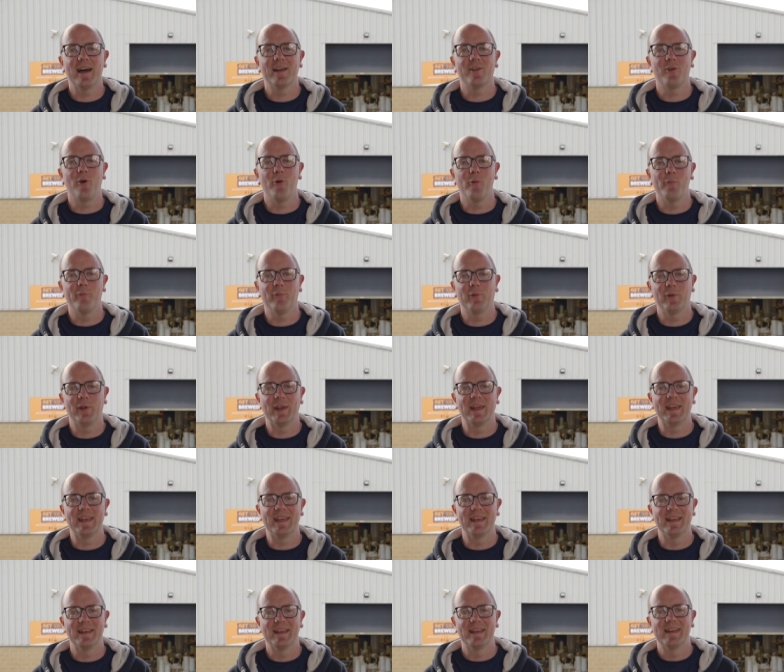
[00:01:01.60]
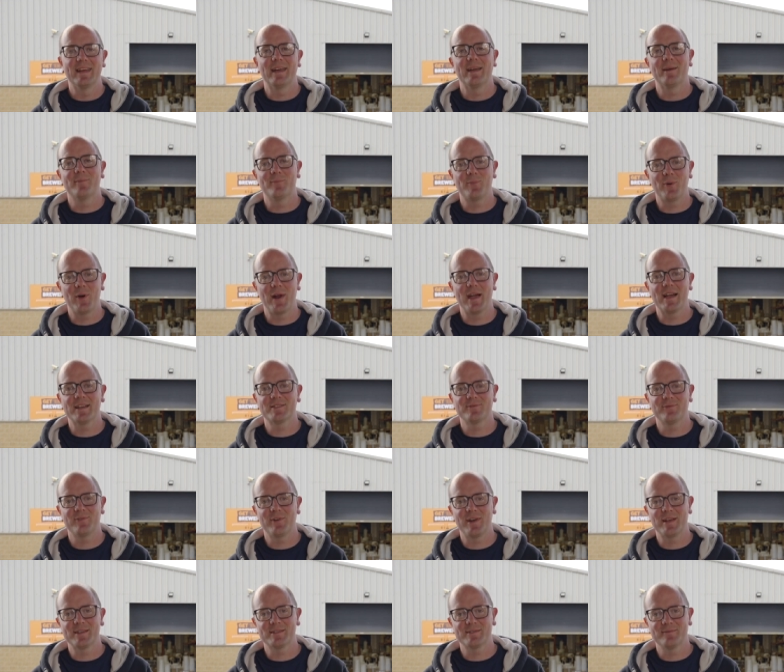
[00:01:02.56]
and hopefully impress
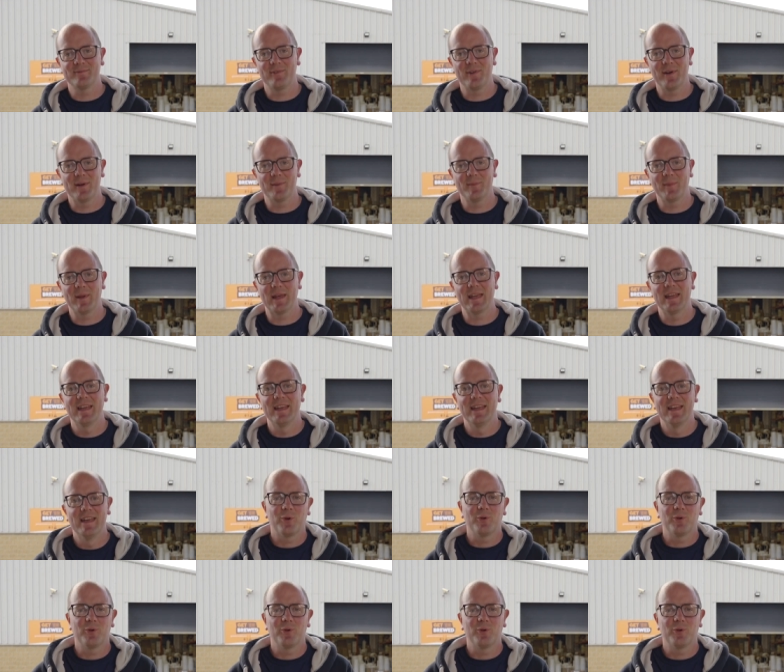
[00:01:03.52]
friends and family.